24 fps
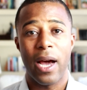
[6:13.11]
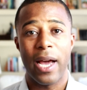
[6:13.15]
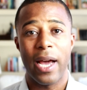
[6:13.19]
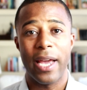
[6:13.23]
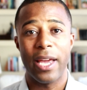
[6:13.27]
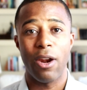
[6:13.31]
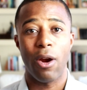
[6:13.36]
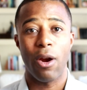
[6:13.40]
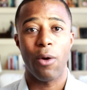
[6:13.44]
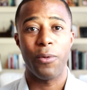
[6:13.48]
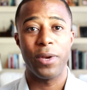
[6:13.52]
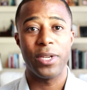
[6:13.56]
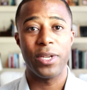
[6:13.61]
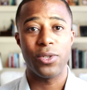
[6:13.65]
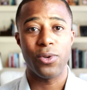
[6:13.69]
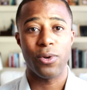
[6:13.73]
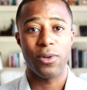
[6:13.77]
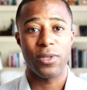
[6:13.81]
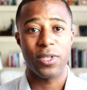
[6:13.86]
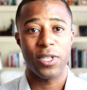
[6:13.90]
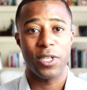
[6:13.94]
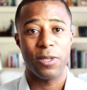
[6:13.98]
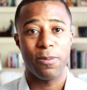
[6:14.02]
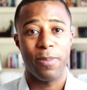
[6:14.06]
in our
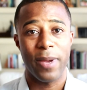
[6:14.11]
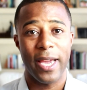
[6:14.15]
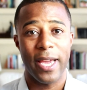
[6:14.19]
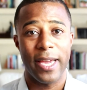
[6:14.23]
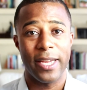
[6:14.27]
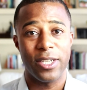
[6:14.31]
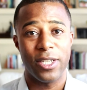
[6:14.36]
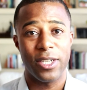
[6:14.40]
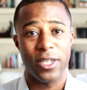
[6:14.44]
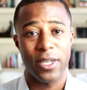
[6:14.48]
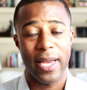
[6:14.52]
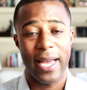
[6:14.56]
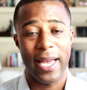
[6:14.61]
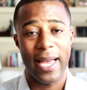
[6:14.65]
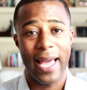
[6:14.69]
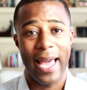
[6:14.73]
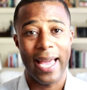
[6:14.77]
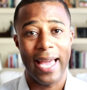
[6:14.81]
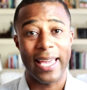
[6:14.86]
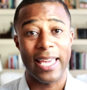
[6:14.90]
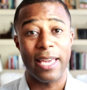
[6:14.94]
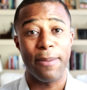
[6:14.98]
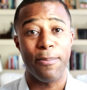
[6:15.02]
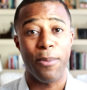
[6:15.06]
resources page
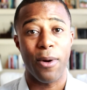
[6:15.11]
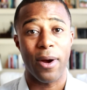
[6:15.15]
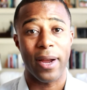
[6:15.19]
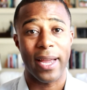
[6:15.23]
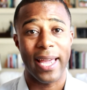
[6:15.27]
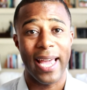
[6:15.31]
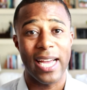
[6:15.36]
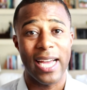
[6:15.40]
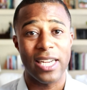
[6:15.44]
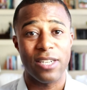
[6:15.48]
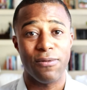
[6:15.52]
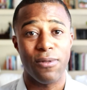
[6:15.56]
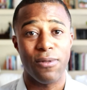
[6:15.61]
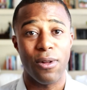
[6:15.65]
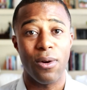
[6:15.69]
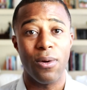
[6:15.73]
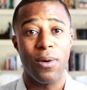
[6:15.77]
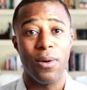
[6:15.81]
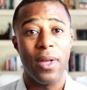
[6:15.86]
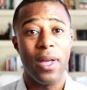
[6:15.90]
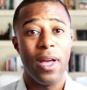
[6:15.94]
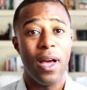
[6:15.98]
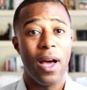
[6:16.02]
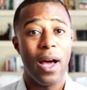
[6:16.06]
at Keep On
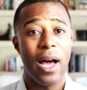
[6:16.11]
Cashflow.